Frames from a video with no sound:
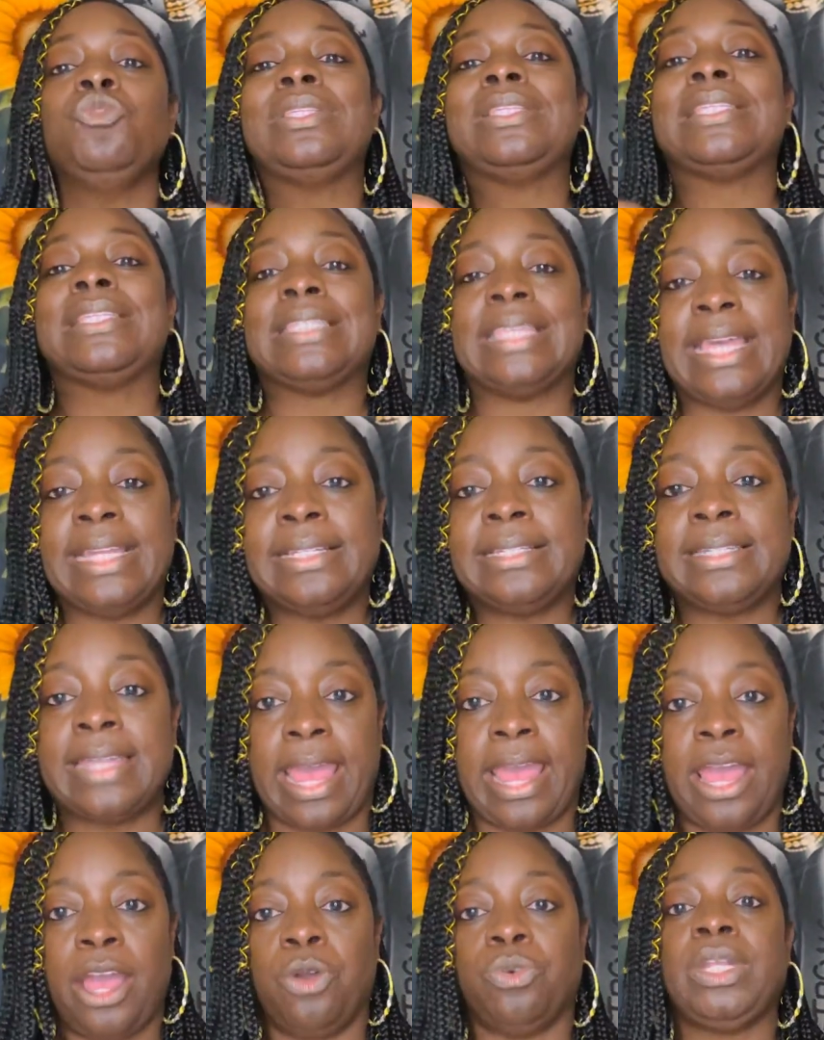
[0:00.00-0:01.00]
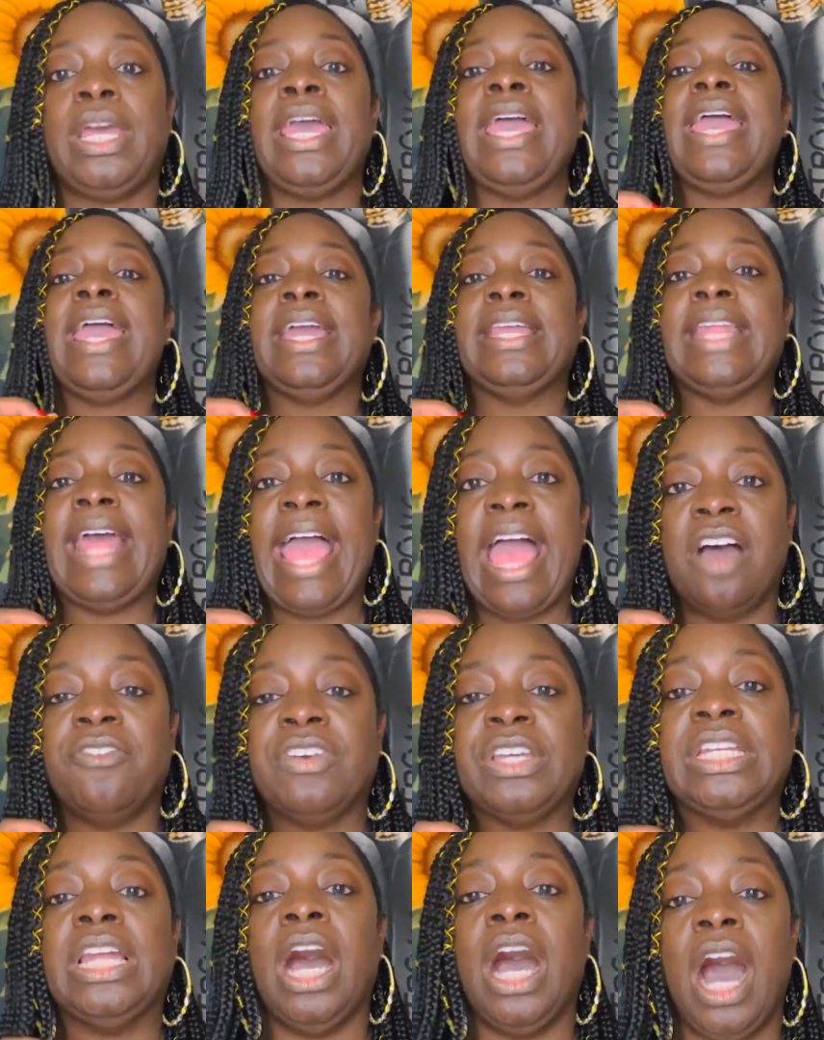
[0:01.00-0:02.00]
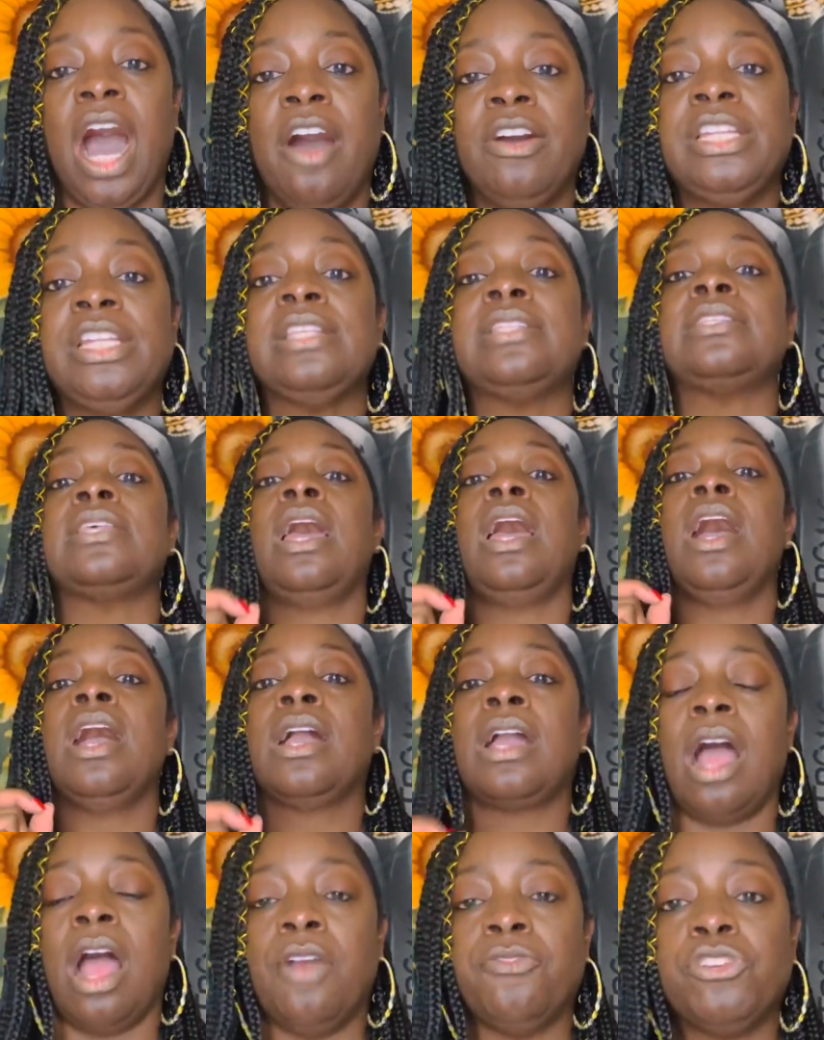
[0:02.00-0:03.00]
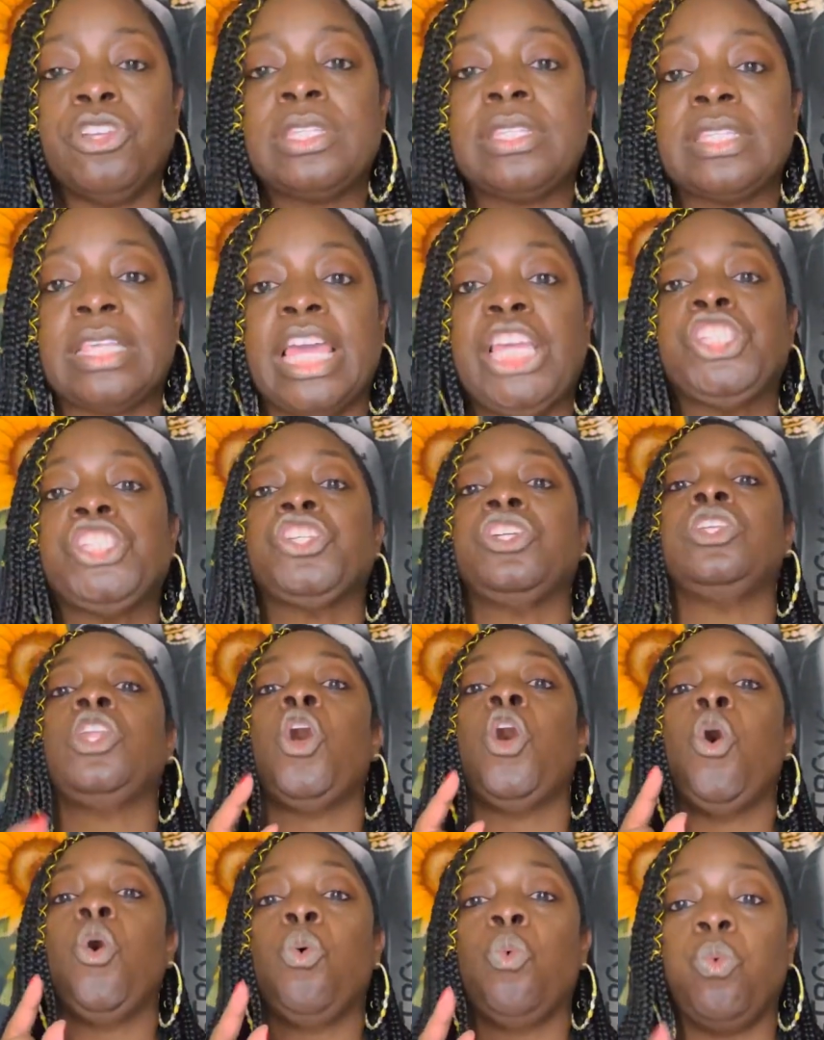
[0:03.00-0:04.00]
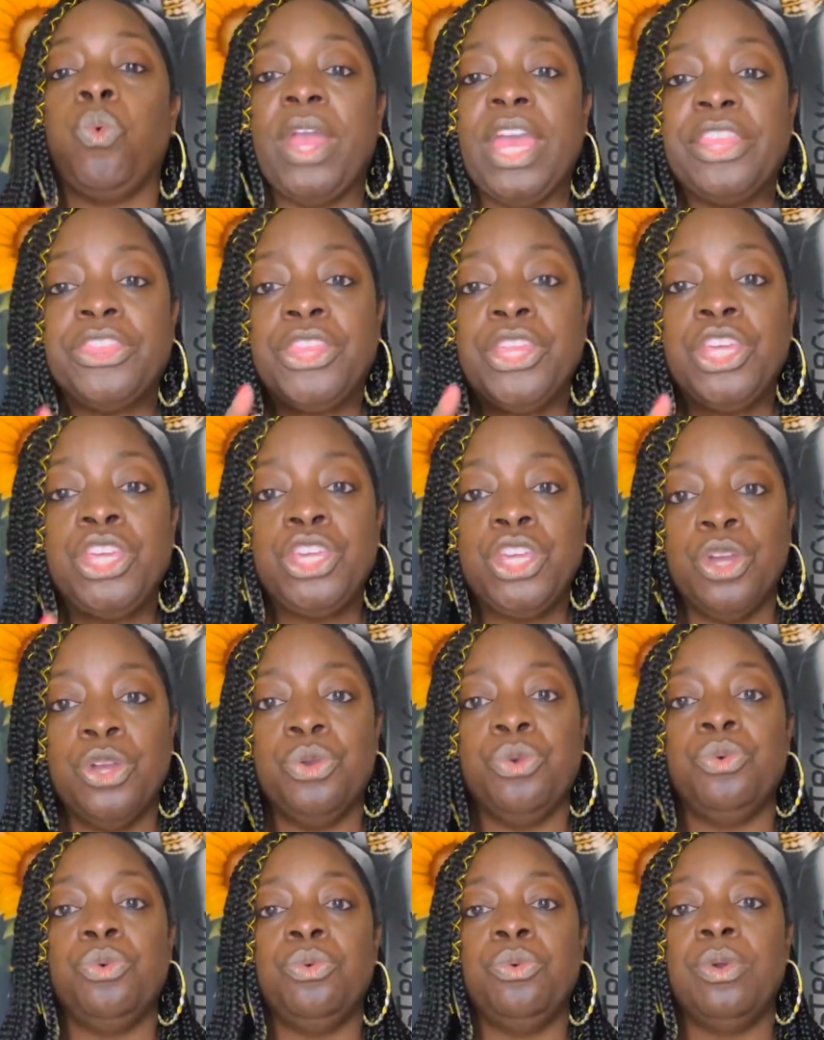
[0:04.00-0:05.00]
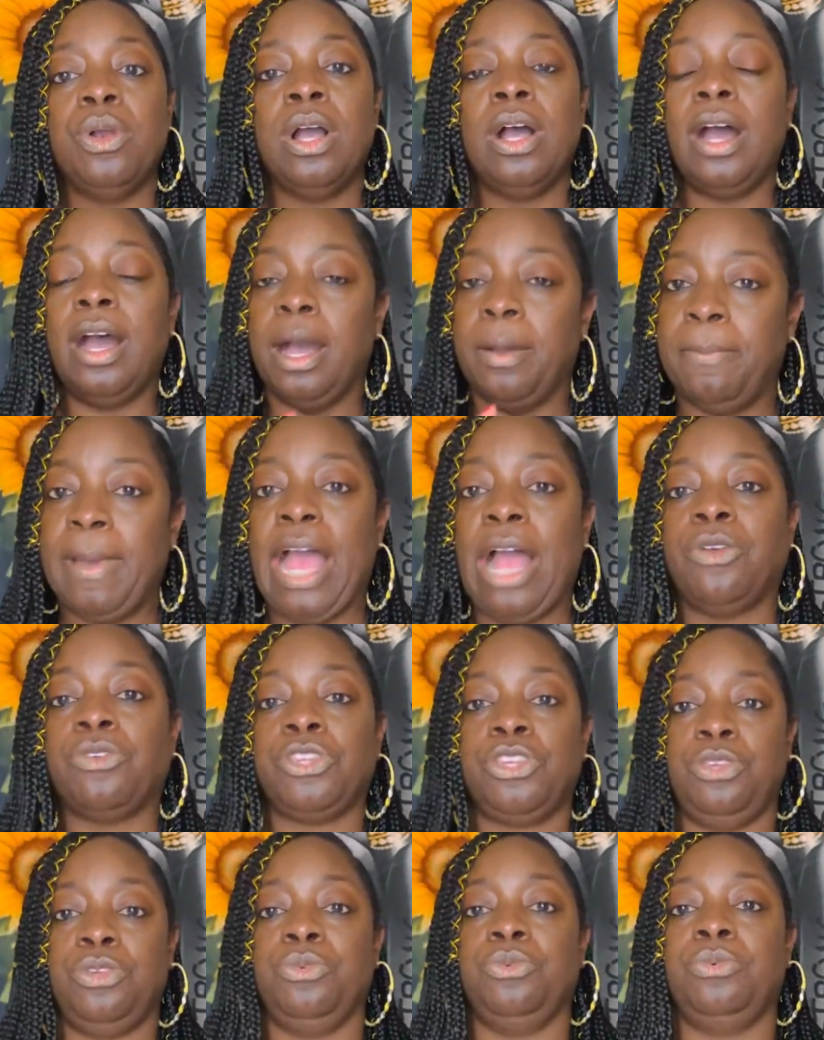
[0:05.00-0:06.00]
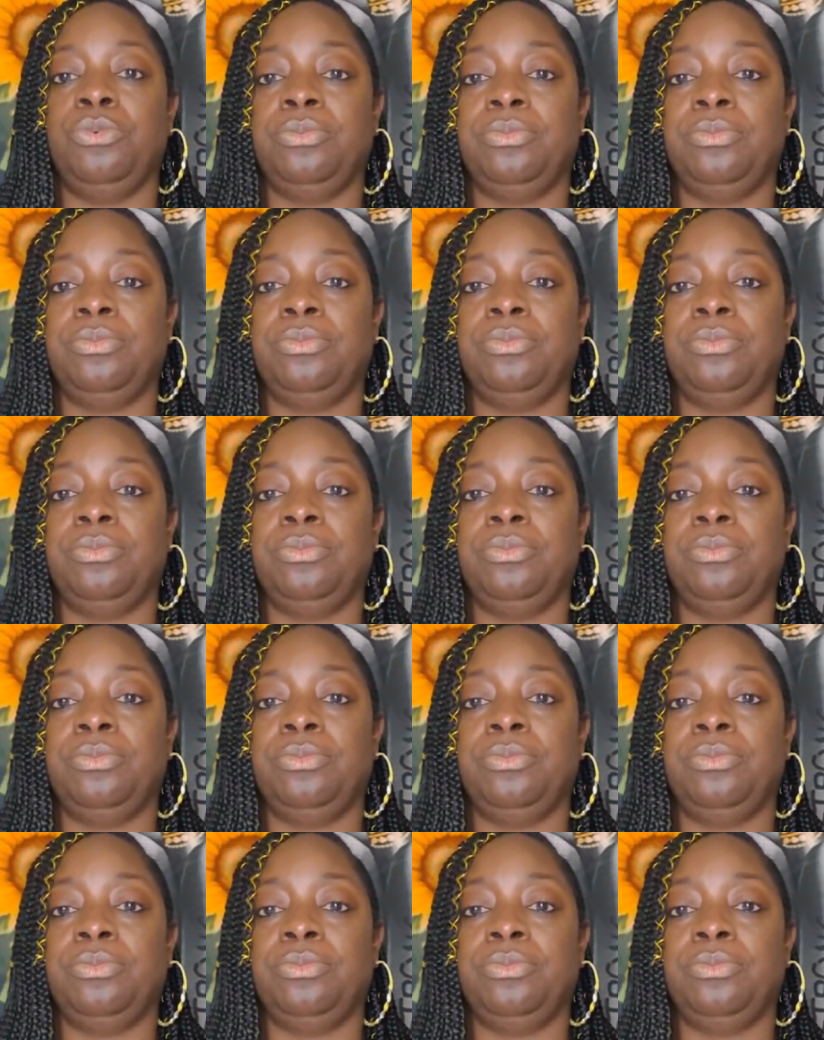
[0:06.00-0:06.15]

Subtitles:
sit down and have an honest conversation with you about you.